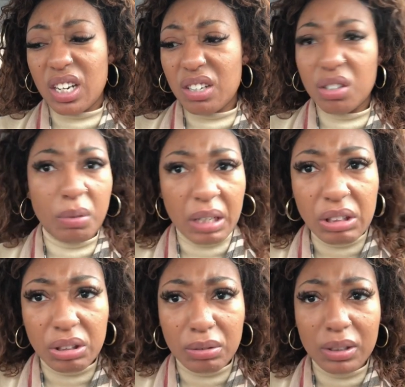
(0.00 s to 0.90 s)
I don't know what
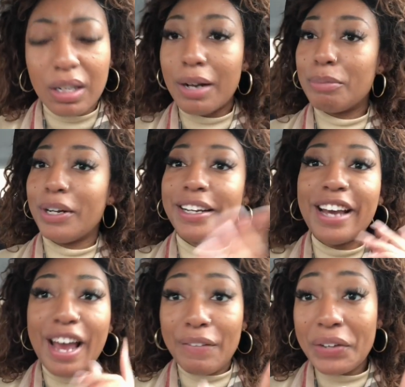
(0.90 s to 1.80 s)
else she was on, but
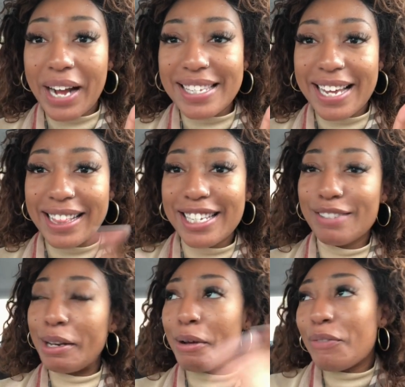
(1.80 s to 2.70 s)
if you guys like this video,